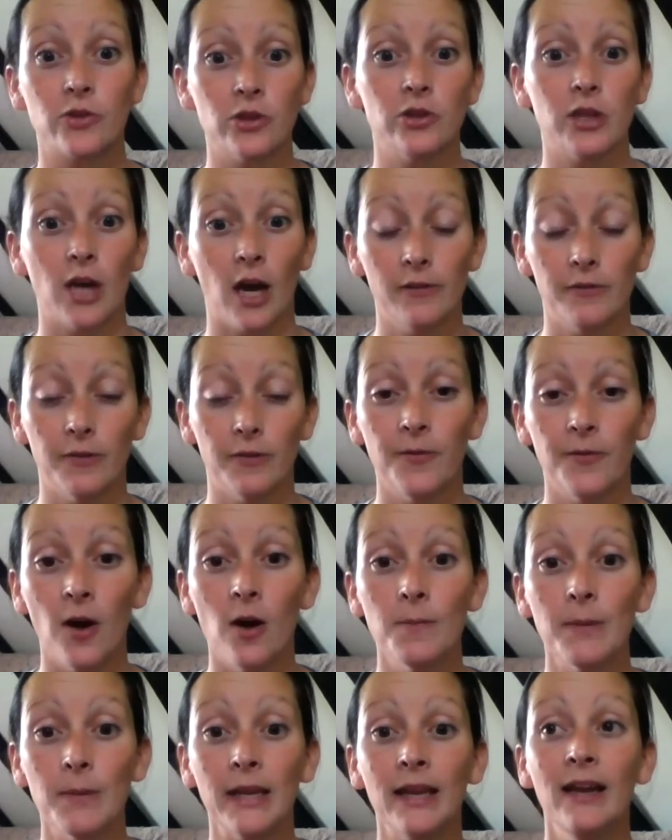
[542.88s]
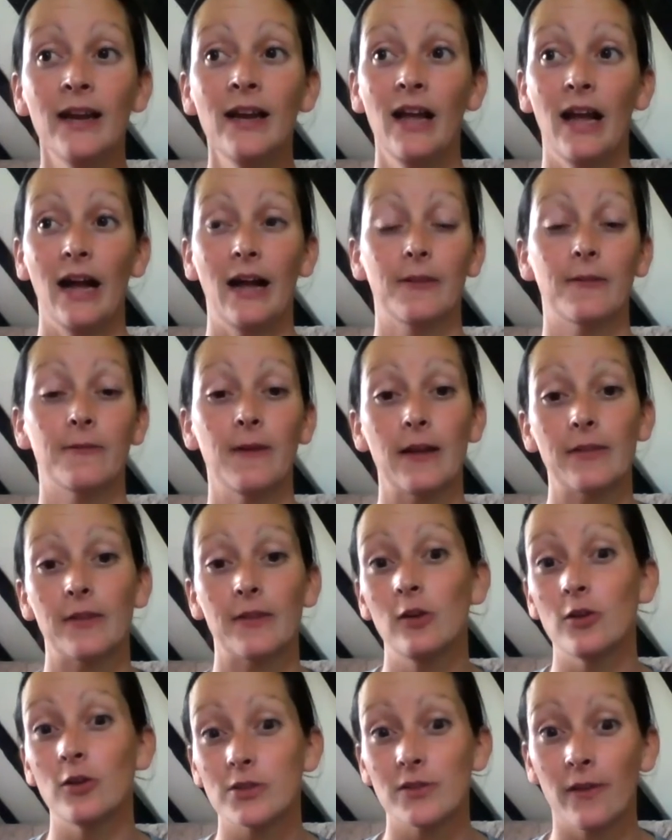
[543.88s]
due to over farming, and the fact
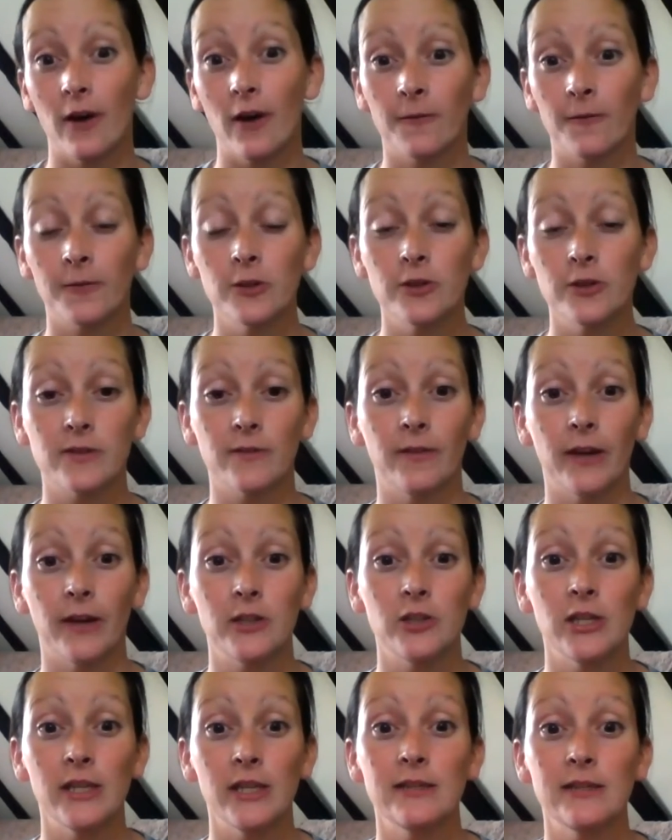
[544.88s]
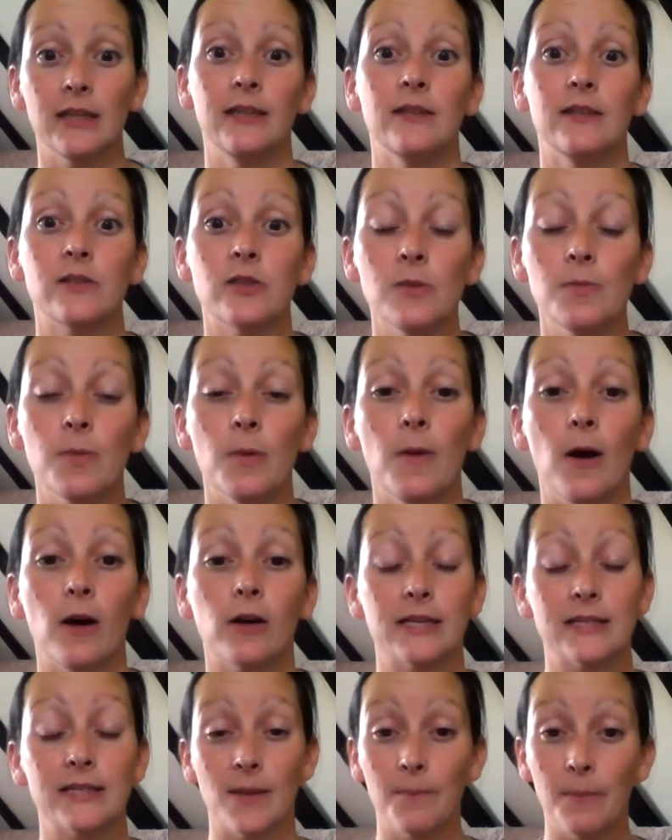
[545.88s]
that lots of our fruits and veggies in
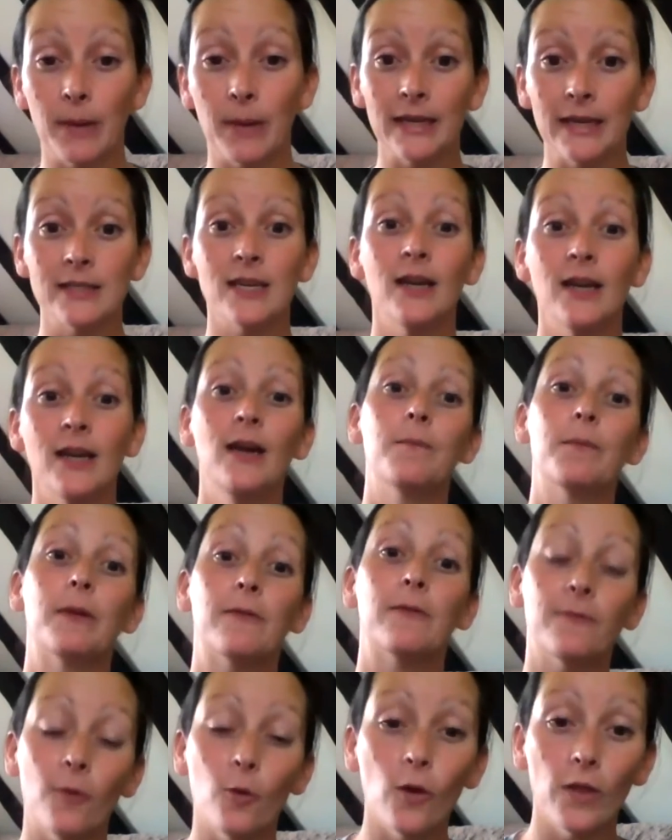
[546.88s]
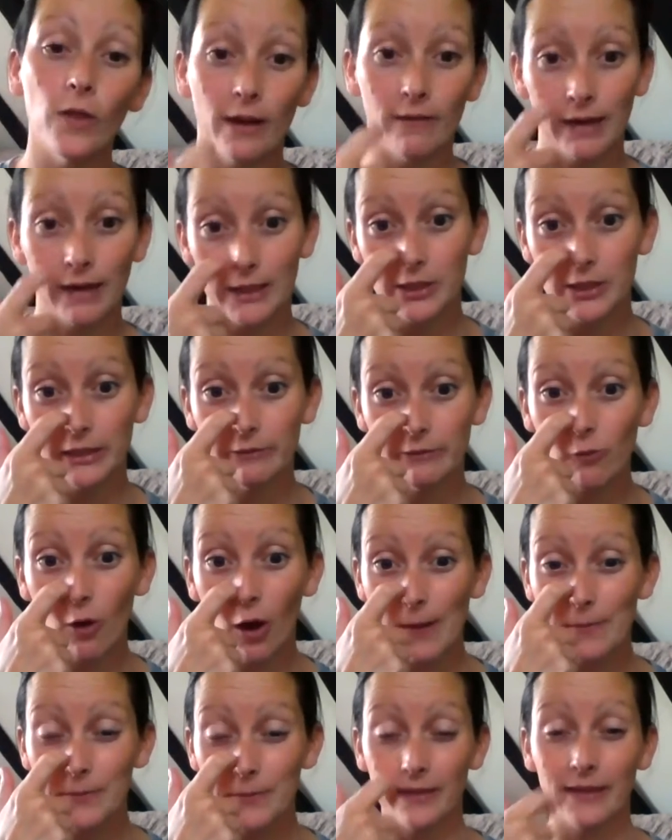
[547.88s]
supermarkets are picked before they're actually
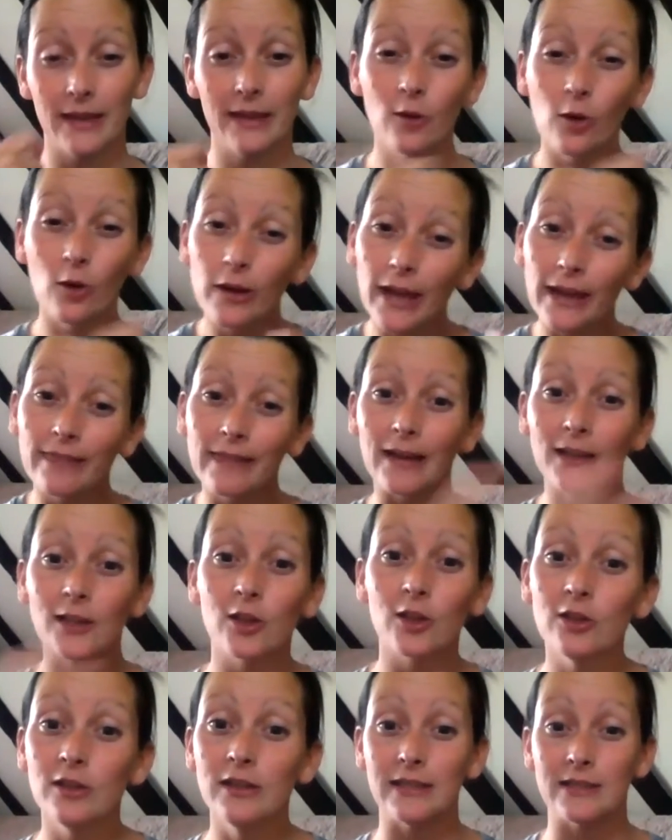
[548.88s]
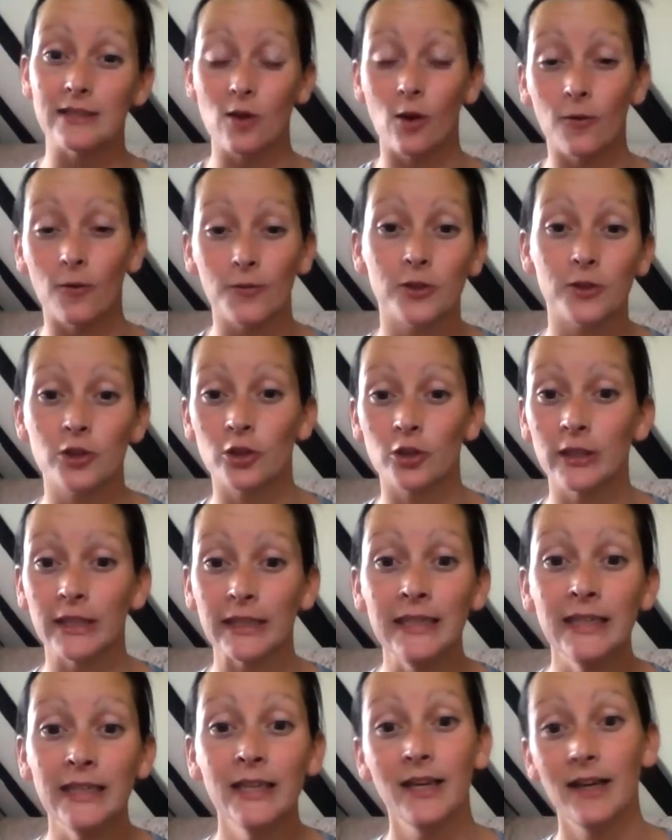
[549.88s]
ripe. So they're not getting that goodness off the
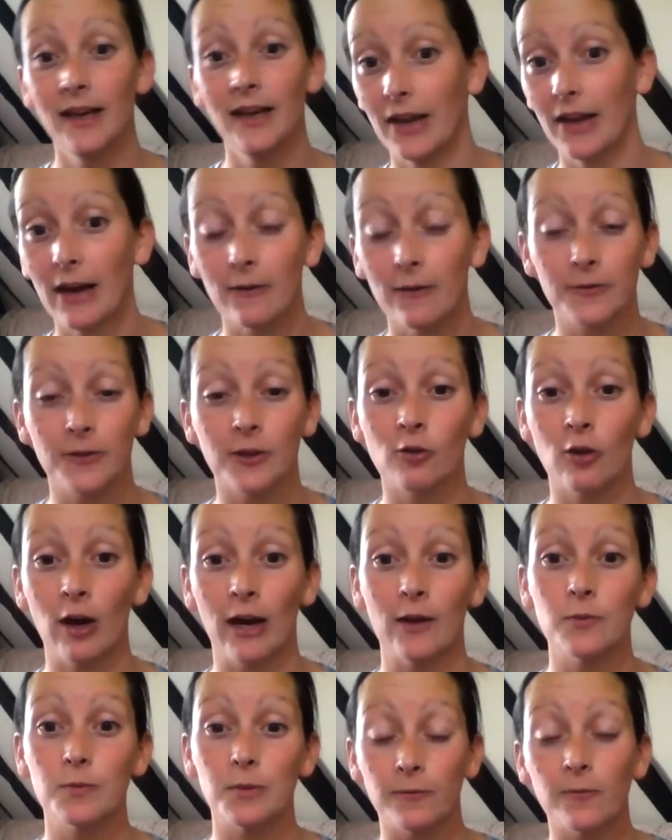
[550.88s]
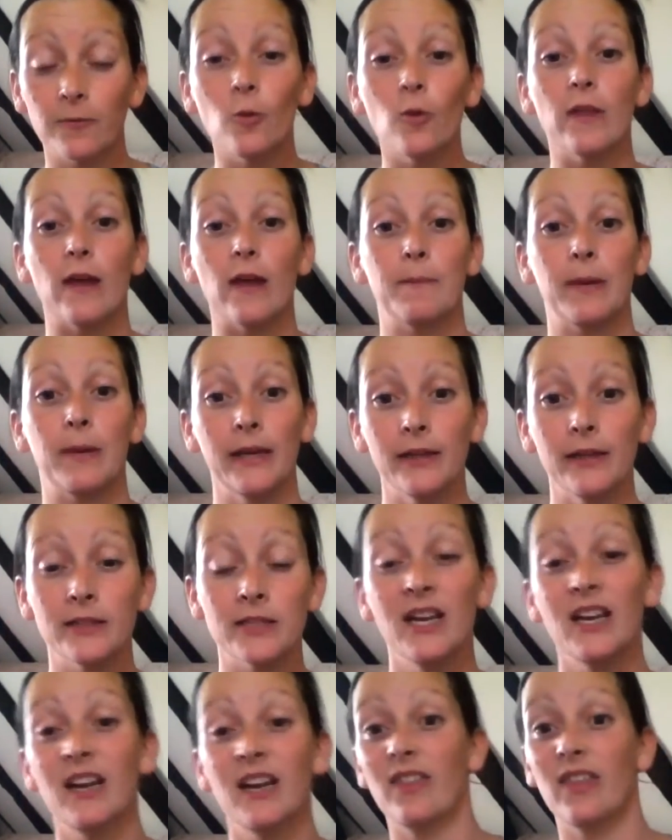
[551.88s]
tree and out of the ground before they're picked,
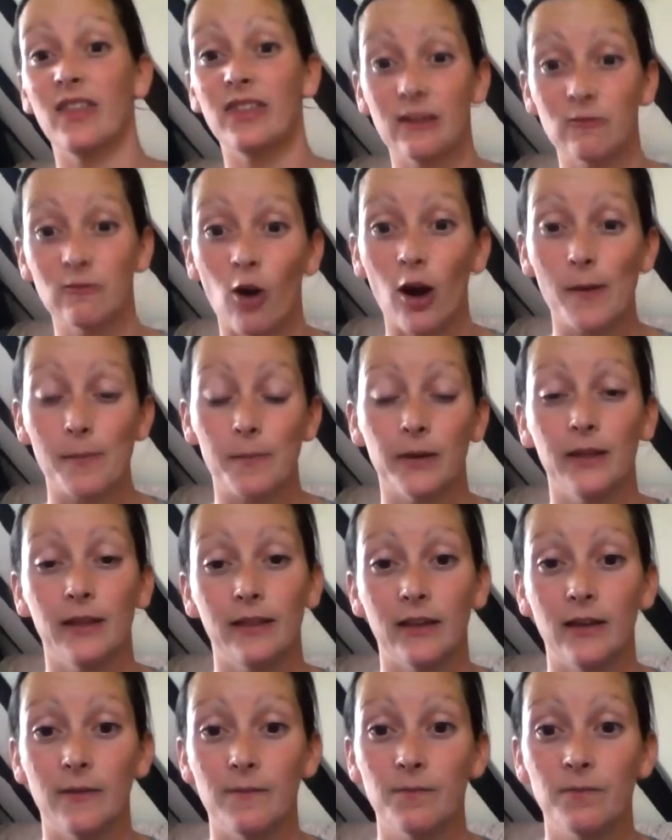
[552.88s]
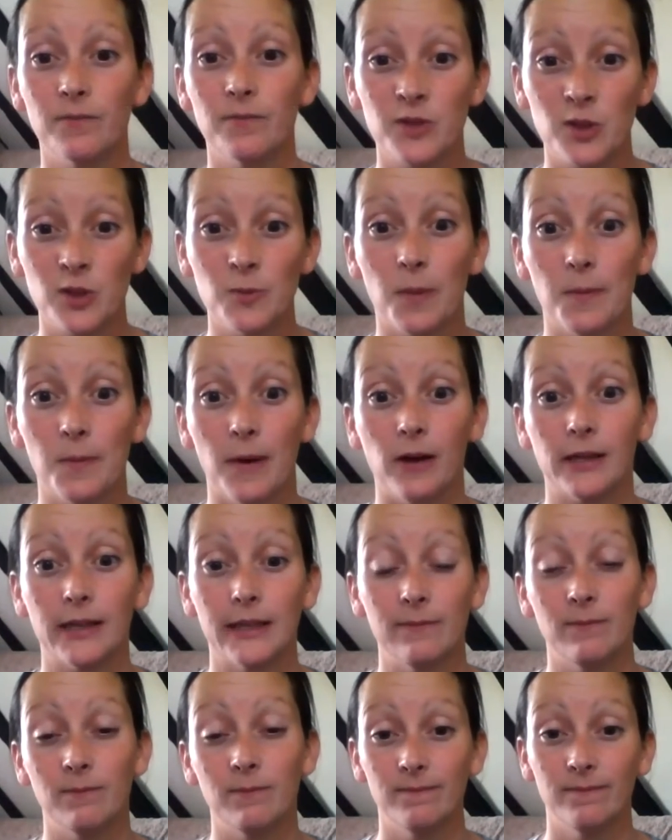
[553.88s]
and then they ripen in the
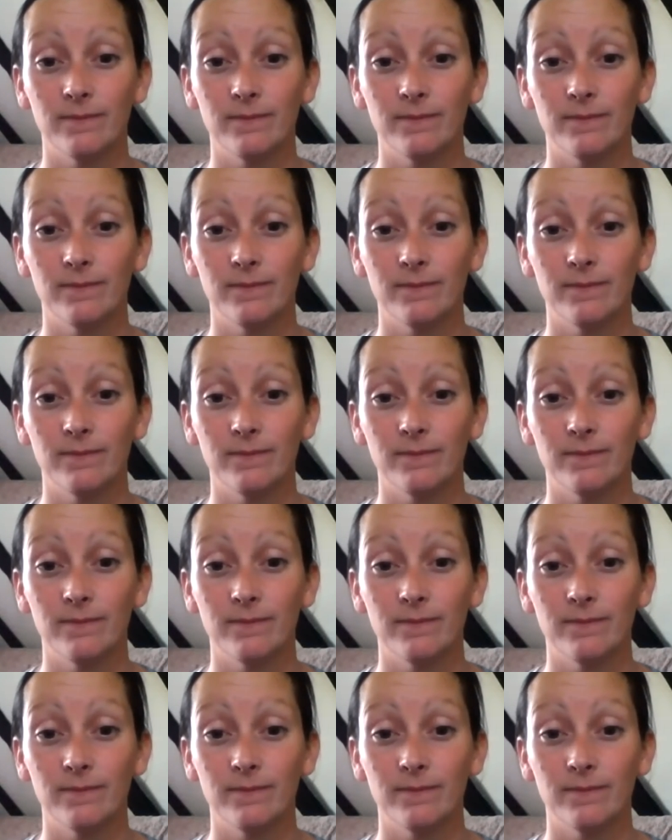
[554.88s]
supermarket